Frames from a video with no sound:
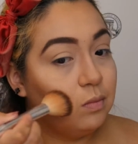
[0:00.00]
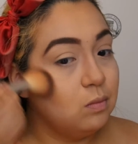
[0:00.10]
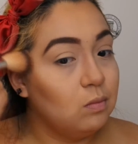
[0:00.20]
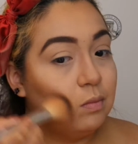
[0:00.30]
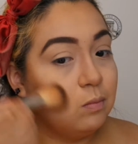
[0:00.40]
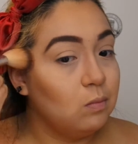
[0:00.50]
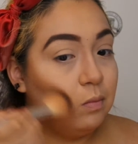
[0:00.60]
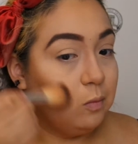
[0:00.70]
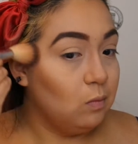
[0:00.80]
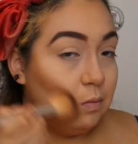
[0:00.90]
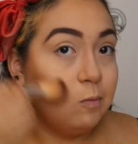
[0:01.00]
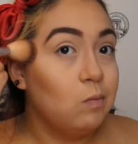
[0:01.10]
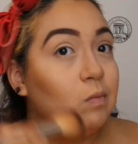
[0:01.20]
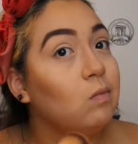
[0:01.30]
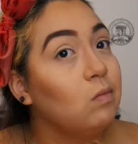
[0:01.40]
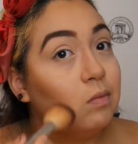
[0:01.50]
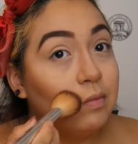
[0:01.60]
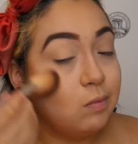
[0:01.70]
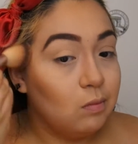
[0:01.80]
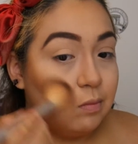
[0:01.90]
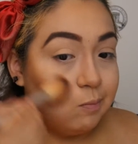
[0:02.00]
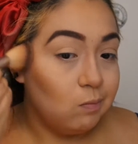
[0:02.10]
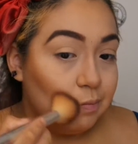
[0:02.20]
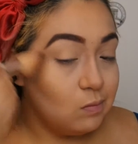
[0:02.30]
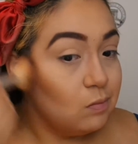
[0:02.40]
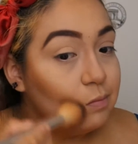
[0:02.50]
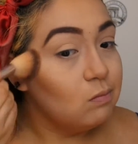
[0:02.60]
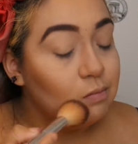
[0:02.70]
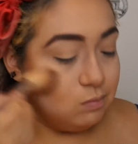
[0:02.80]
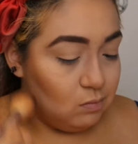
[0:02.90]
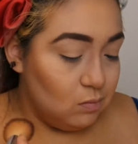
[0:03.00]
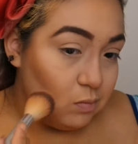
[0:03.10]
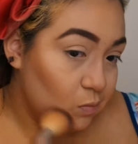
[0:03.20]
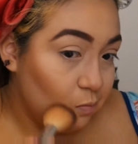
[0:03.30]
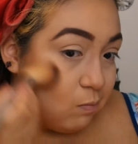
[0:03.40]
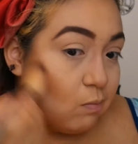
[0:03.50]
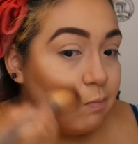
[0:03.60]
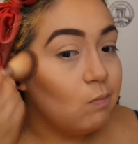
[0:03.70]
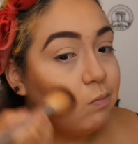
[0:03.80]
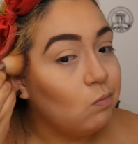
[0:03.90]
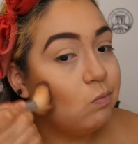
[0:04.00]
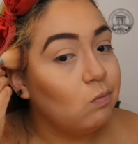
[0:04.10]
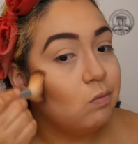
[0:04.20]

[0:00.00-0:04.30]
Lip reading: Nobody speaks.